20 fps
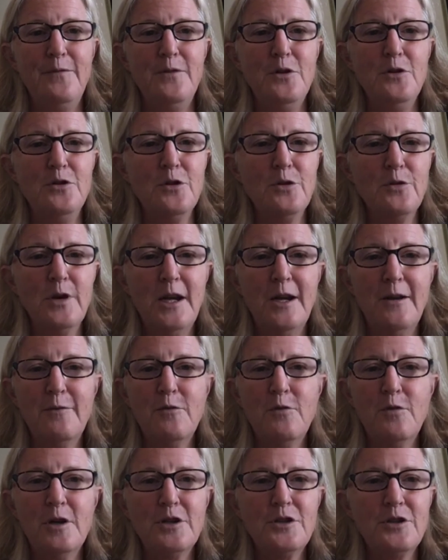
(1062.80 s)
If you don't
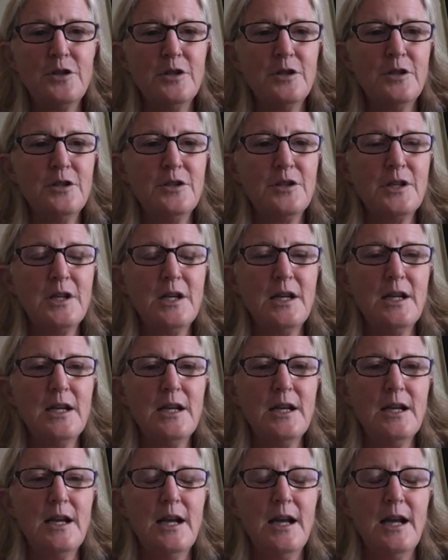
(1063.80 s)
have questions,
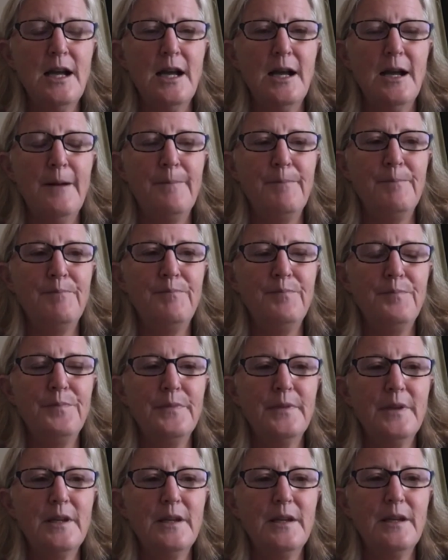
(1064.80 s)

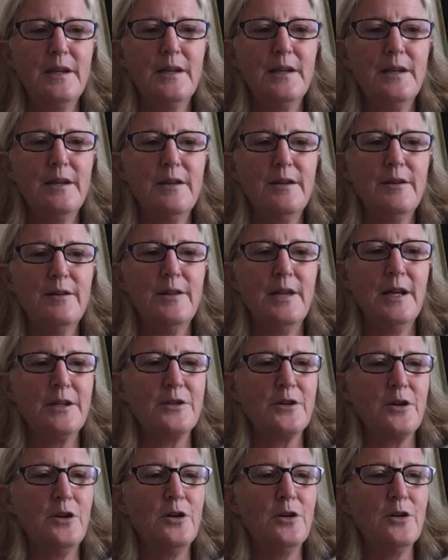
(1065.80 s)

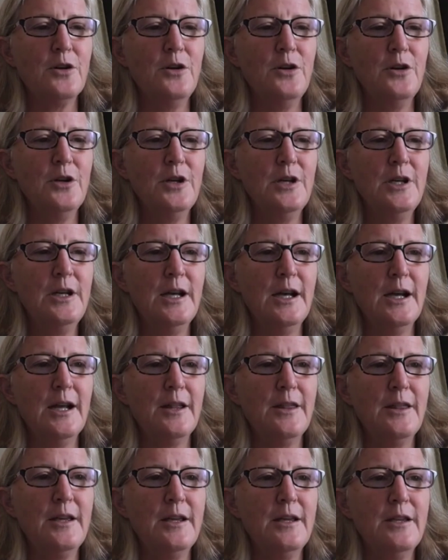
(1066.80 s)
that's all good. And
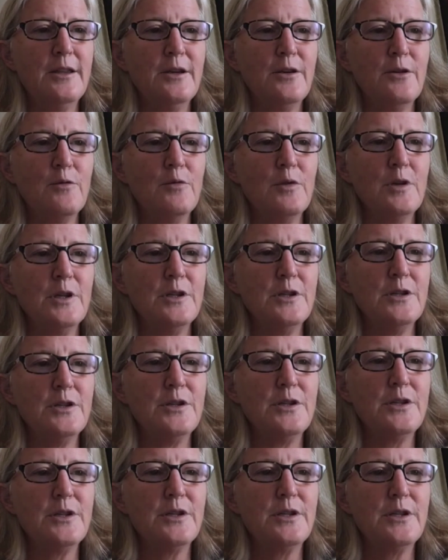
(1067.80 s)
I think there
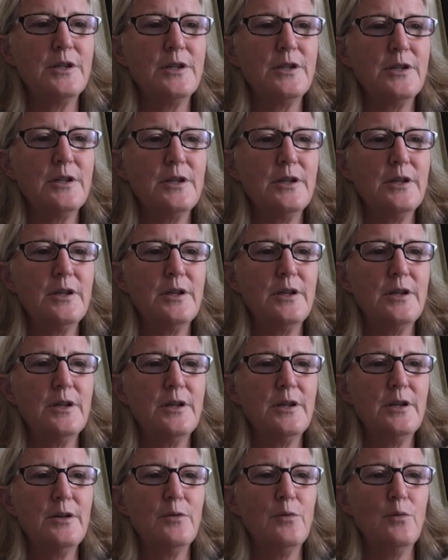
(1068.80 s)
was
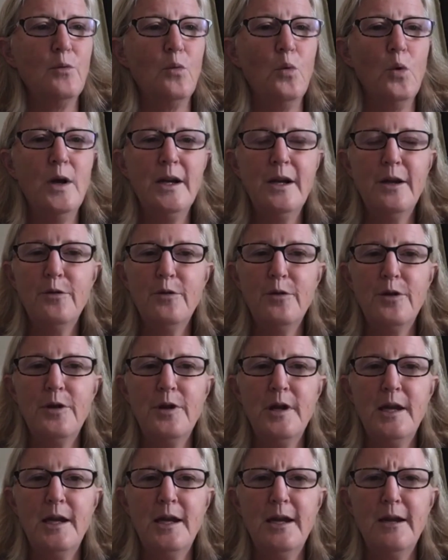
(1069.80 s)
one other
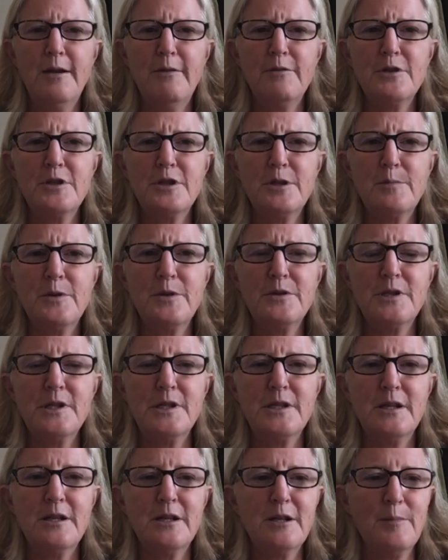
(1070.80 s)
thing I was supposed
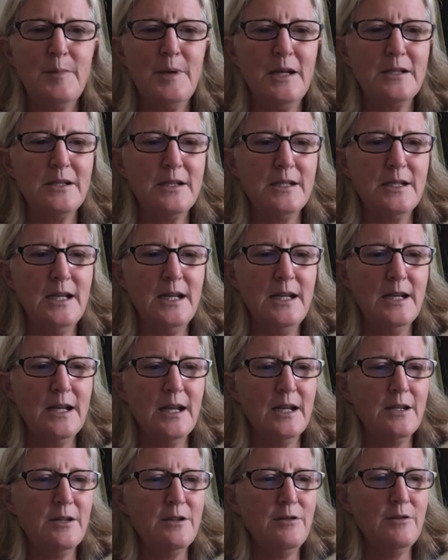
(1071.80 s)
to talk about today,
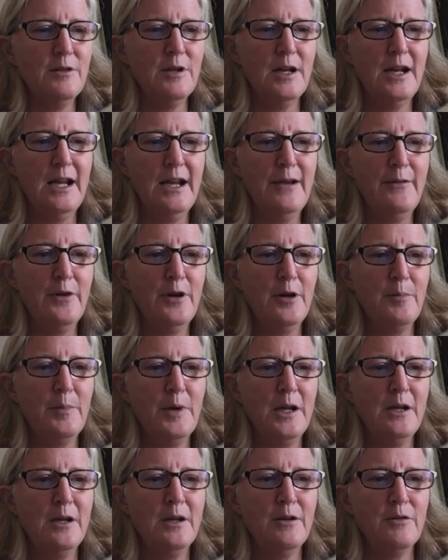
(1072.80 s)
and I do not have it on
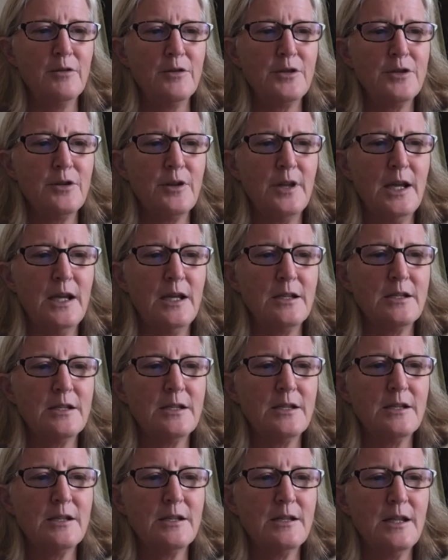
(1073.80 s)
my notes, so
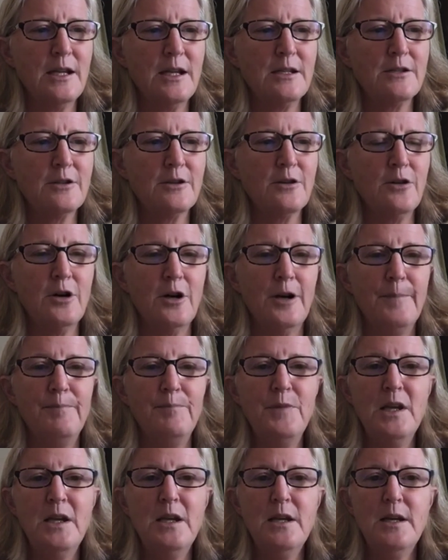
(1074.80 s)
that's
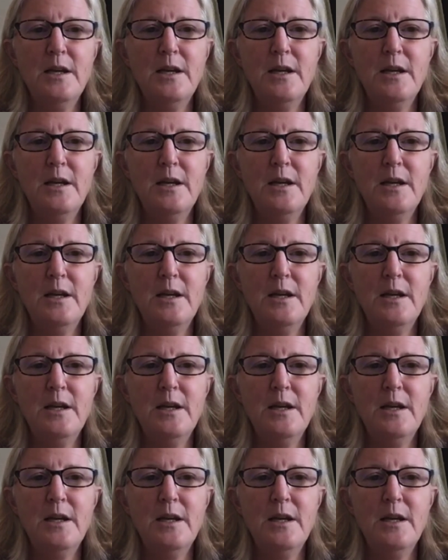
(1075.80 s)
gone.